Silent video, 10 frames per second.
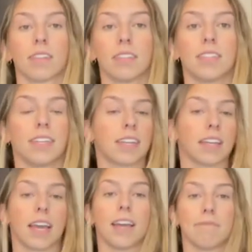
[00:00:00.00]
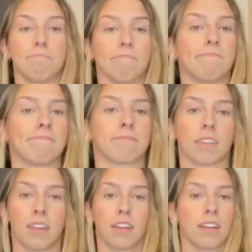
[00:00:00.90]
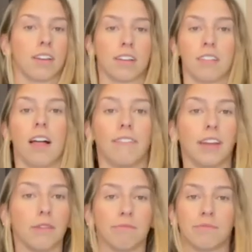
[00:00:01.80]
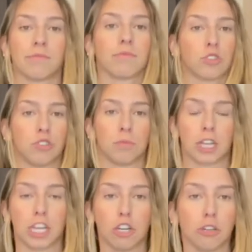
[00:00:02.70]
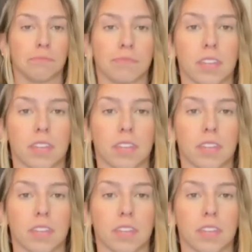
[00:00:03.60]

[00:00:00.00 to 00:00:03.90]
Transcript: Did it again. Love it. Super cute.